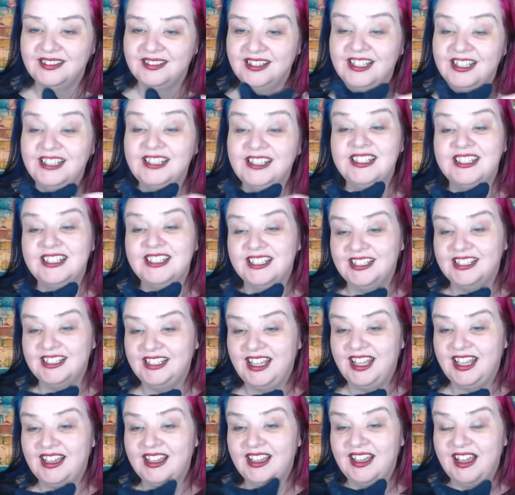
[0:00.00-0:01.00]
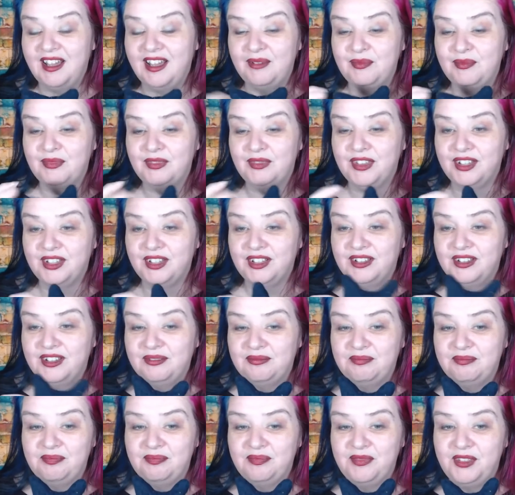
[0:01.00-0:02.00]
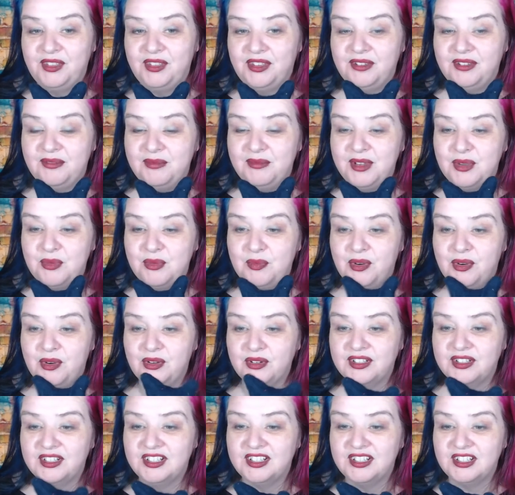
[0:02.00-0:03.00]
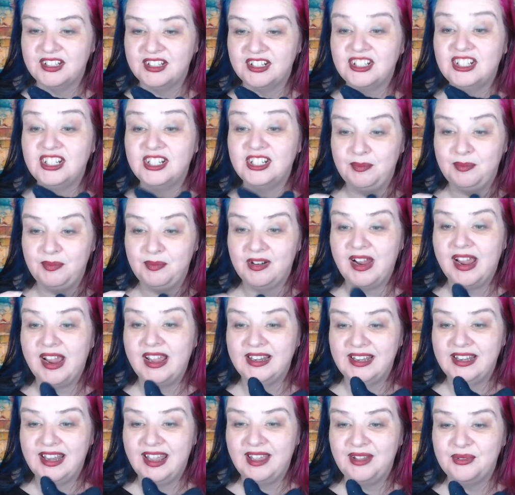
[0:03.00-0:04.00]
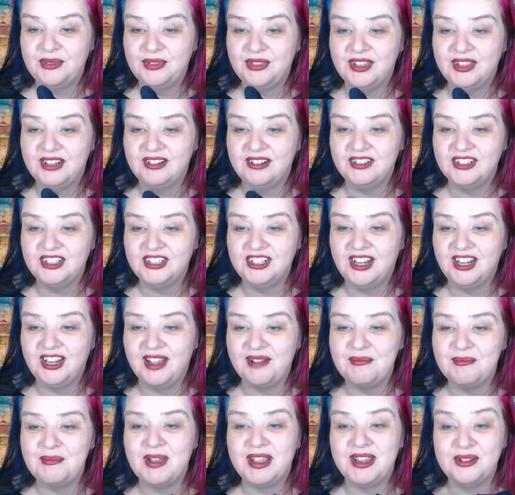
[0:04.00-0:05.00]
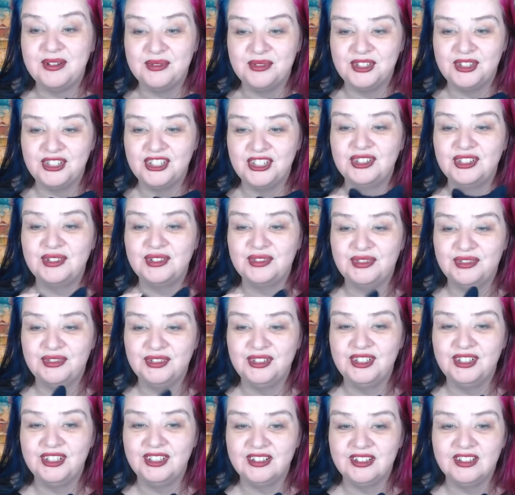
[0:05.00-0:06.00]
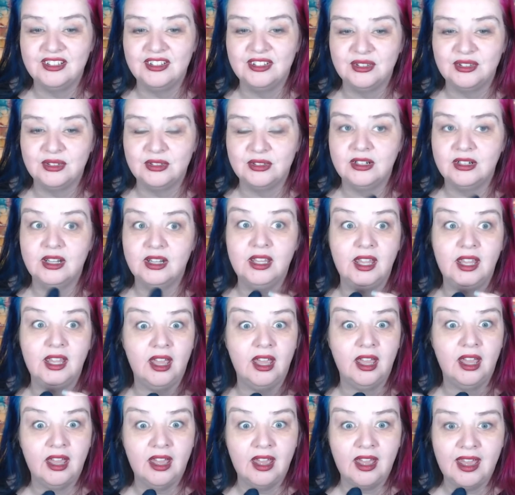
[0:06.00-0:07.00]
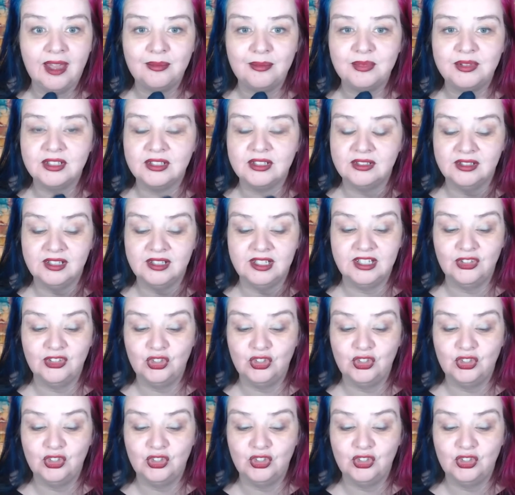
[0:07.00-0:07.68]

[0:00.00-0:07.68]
Alicia, yeah, um, the the meal boxes are cheaper and healthier as you can't buy all the junk food at the store. Yeah, absolutely.